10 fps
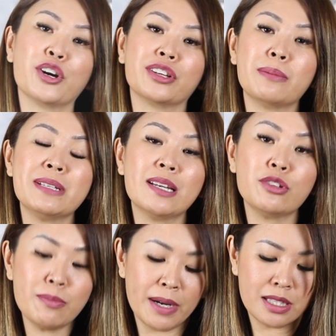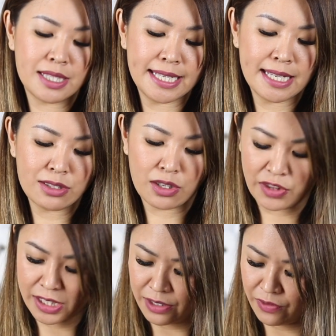let me tell you about the details of
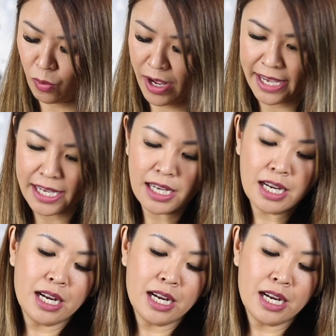the giveaway.